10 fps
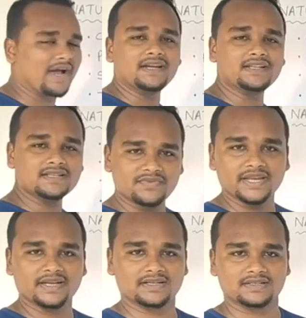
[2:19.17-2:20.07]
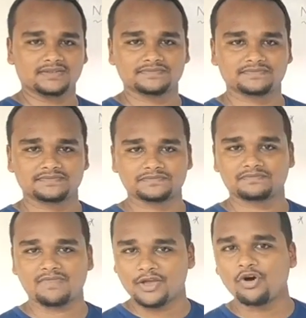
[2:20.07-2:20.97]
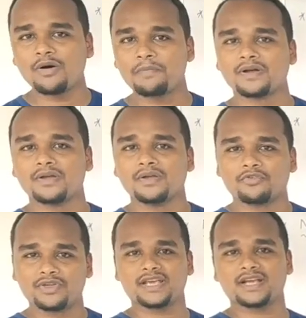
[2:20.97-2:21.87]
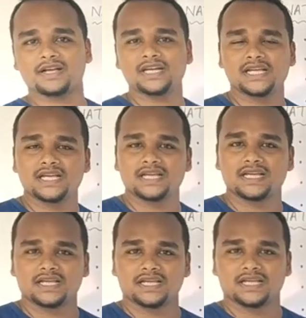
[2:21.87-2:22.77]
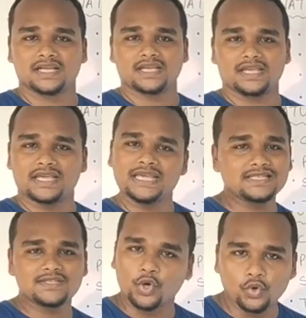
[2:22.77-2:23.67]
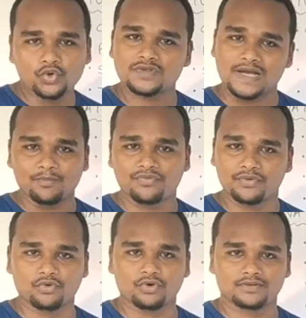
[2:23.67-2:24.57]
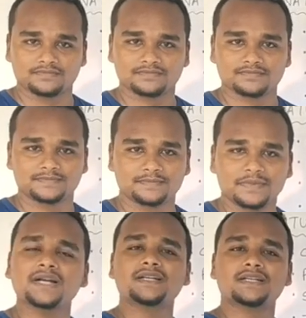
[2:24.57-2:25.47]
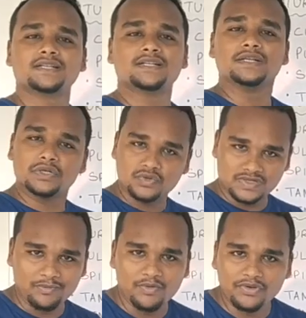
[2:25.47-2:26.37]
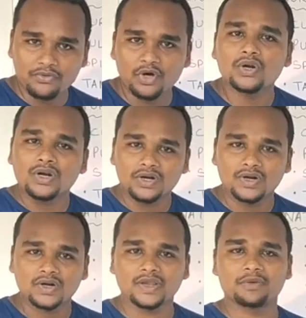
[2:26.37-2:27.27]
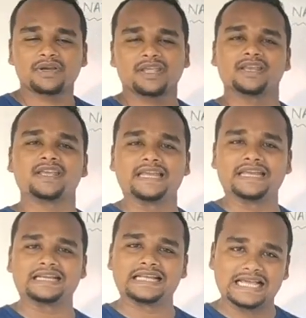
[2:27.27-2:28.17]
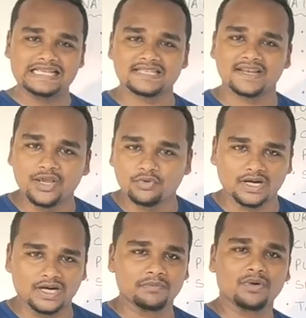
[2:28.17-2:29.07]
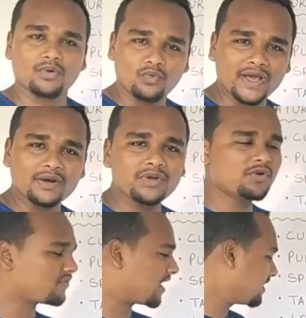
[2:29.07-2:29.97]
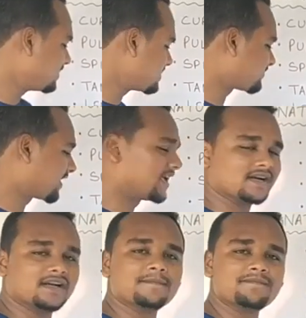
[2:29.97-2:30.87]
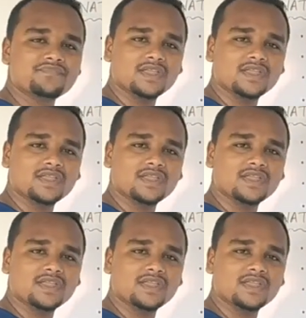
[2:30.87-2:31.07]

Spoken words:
find this vinegar? I hope vinegar is known to some of you all. But to some of you all, you are hearing it as a new term. Where will you find this vinegar?